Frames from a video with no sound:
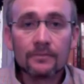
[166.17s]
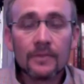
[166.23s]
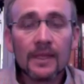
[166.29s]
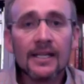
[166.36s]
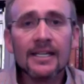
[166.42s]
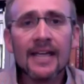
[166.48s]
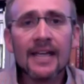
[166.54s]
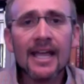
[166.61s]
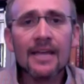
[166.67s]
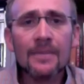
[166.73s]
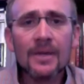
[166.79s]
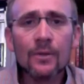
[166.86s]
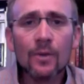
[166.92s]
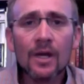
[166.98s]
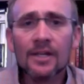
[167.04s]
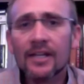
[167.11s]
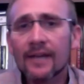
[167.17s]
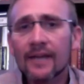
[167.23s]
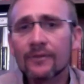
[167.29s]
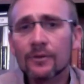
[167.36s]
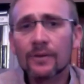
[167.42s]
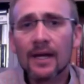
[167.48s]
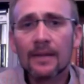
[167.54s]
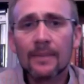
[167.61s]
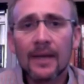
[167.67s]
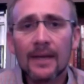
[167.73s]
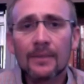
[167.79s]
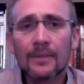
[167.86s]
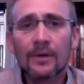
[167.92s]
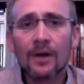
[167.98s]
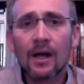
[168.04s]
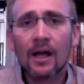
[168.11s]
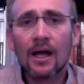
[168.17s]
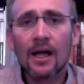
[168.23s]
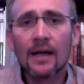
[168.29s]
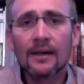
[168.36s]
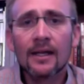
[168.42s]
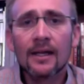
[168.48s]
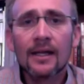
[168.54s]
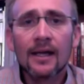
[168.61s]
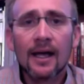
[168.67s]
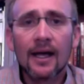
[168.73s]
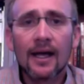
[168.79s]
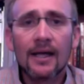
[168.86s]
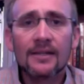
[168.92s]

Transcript: In AMP1, you have to write a paper on uh,